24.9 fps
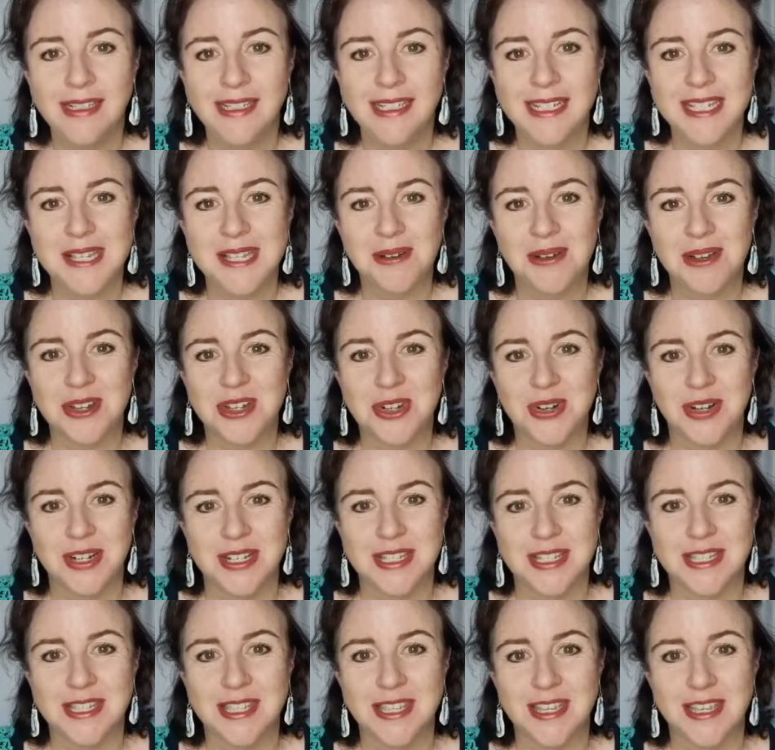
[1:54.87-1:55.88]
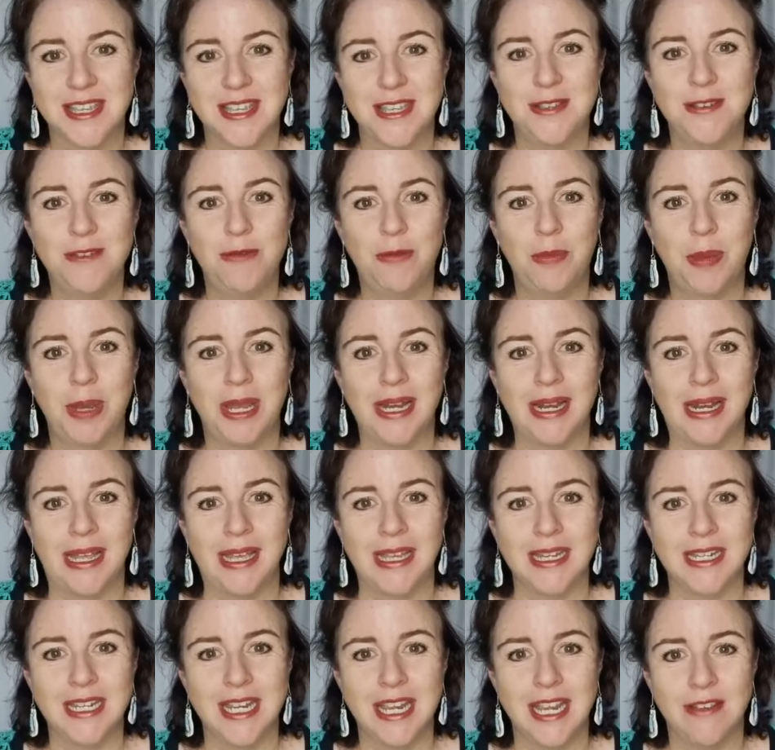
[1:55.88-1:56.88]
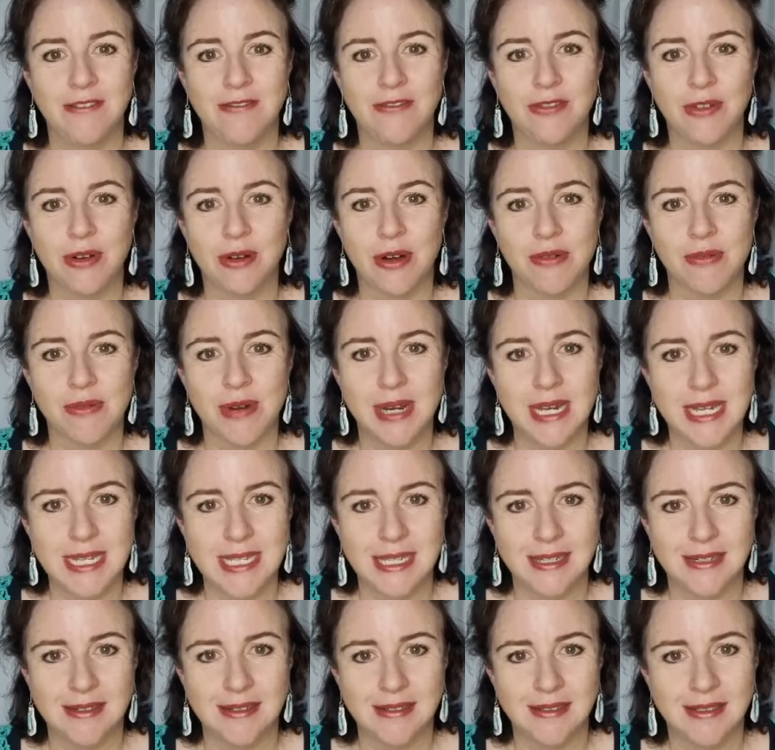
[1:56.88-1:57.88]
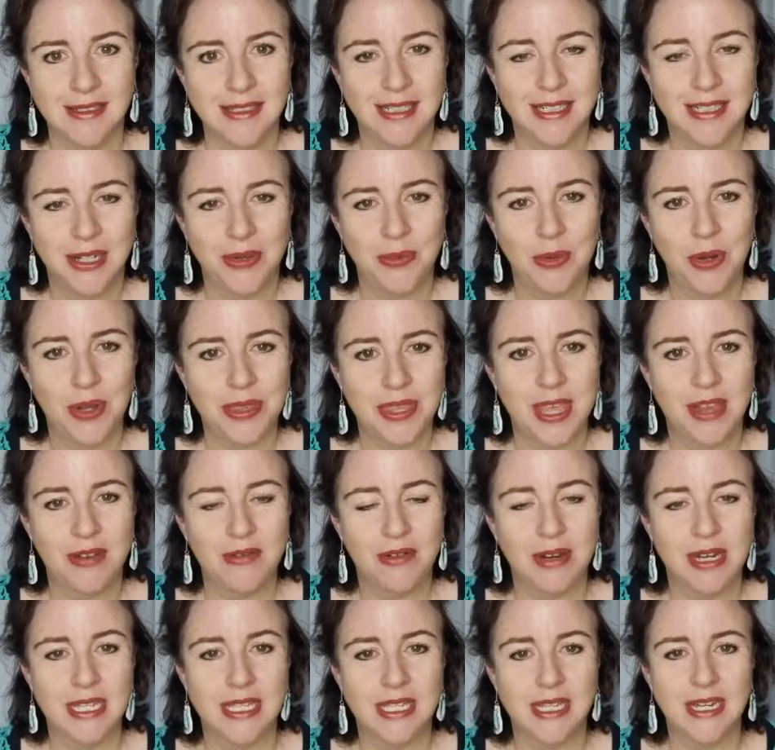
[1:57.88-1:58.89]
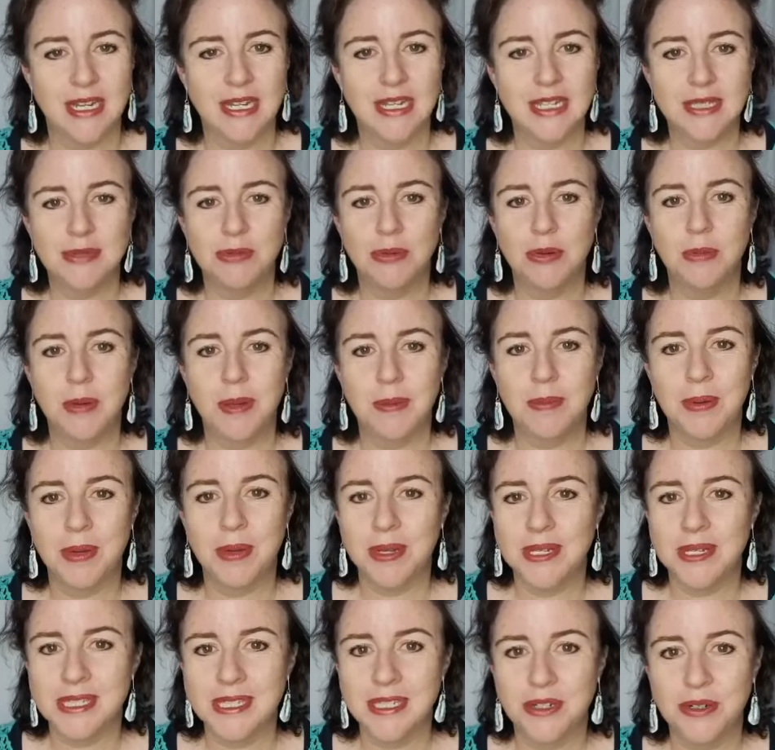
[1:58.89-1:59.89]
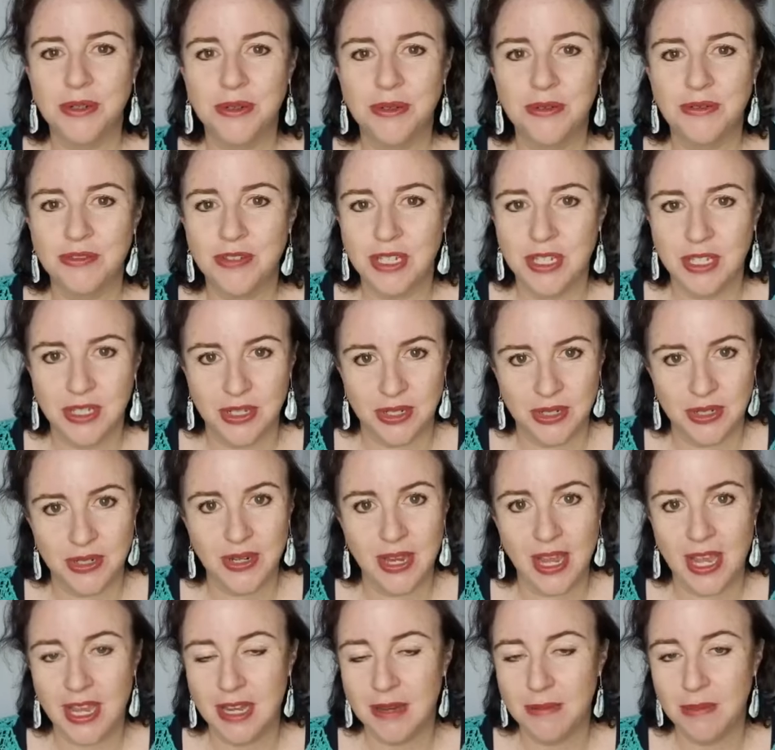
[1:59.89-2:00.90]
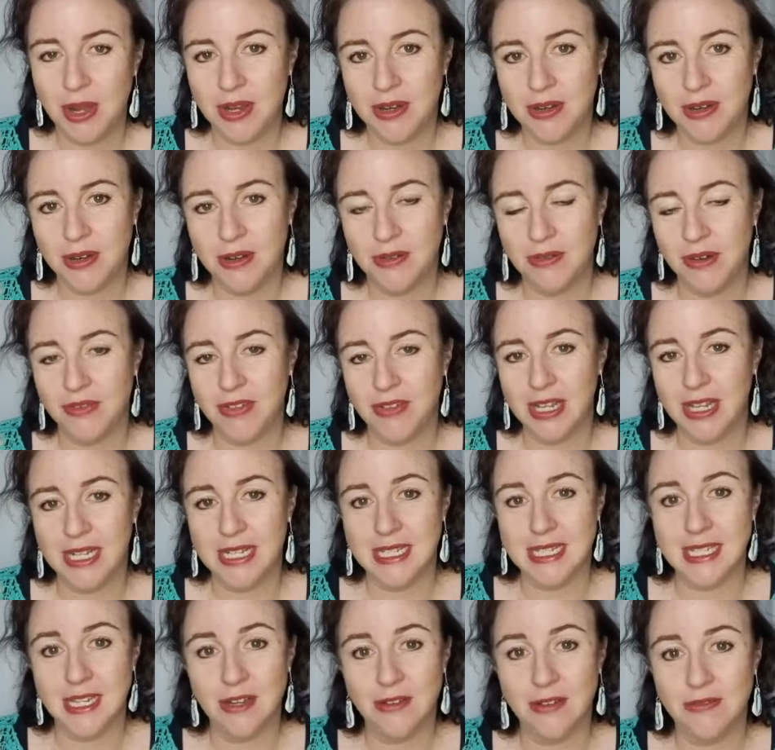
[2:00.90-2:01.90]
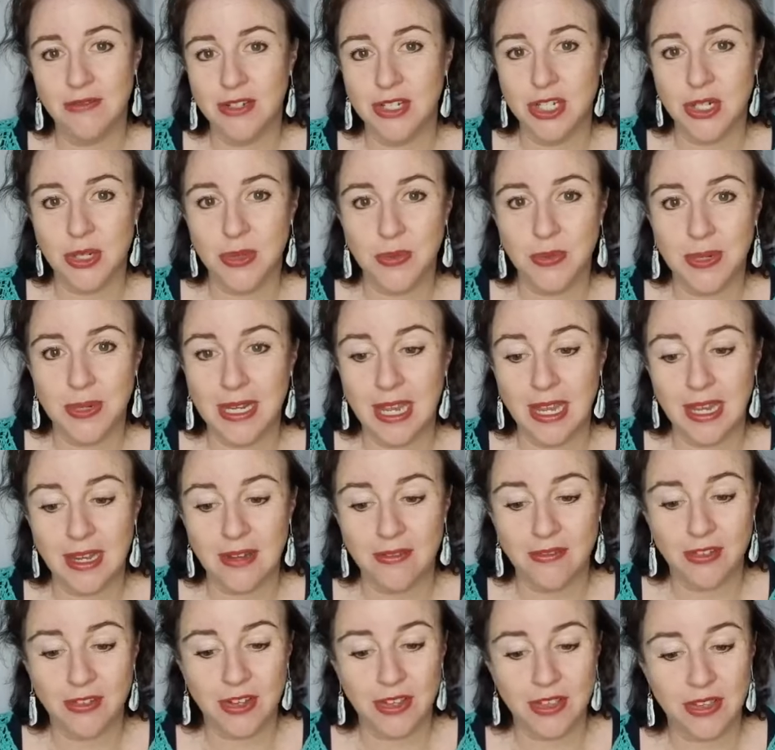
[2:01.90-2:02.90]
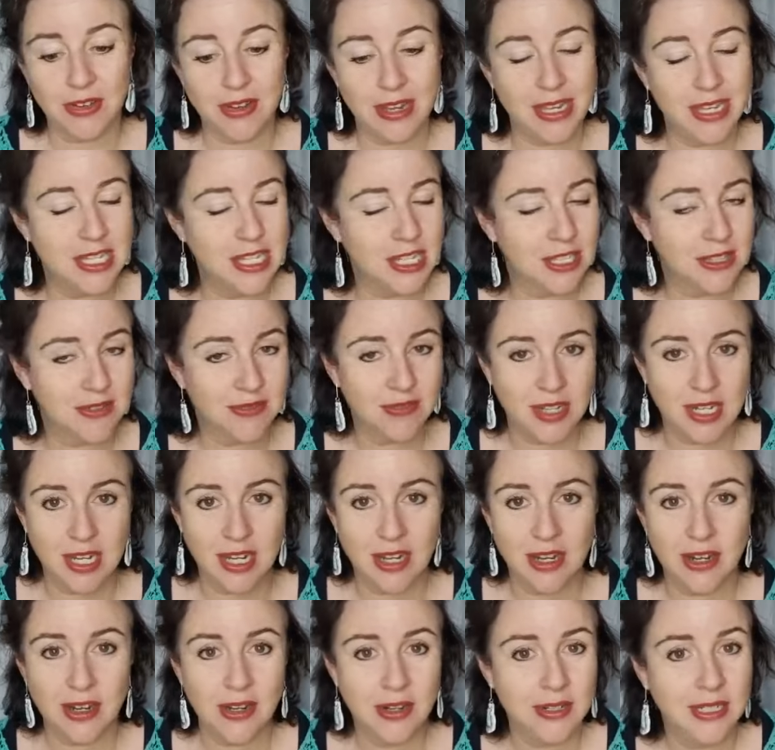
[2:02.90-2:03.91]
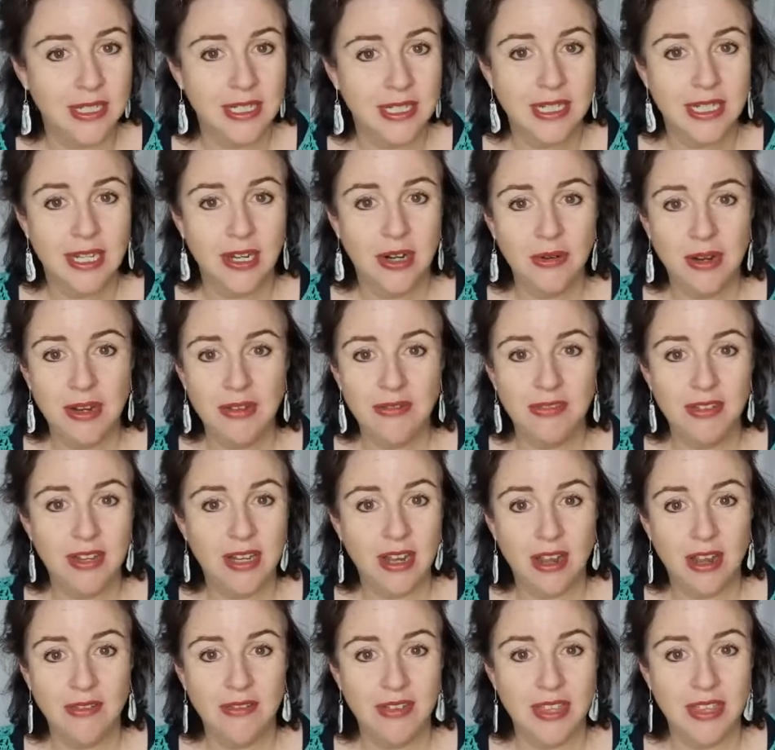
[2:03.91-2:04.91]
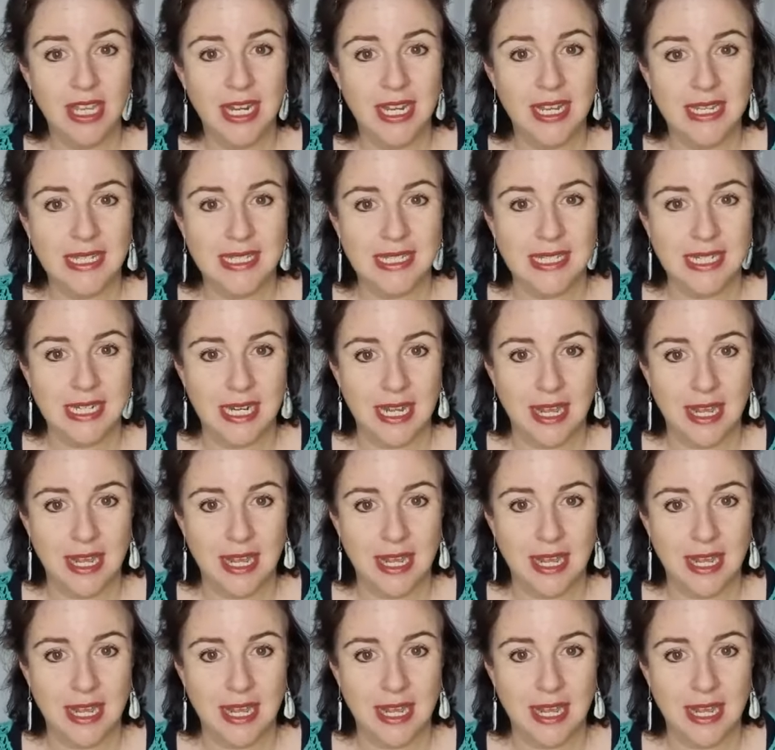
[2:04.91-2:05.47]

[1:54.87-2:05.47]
So I trust that you've been led here for a reason. What that reason is will be personal for you and might not reveal itself until we get further into the video or even over the next